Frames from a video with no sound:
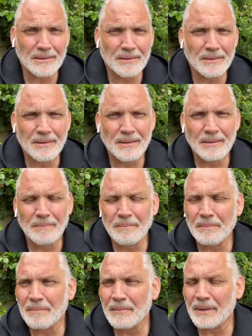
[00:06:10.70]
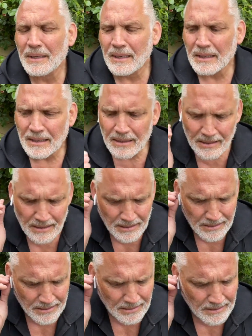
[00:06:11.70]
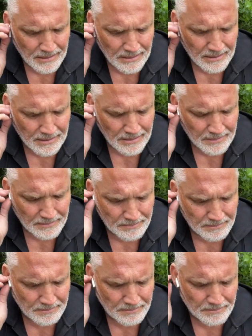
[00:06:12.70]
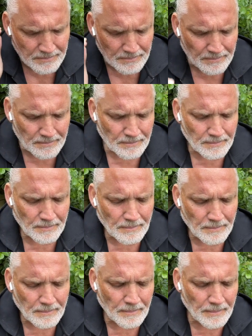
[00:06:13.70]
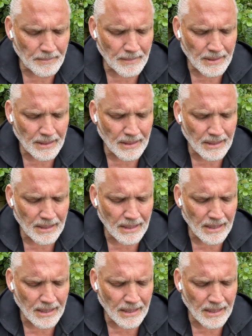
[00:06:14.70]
(no one is talking)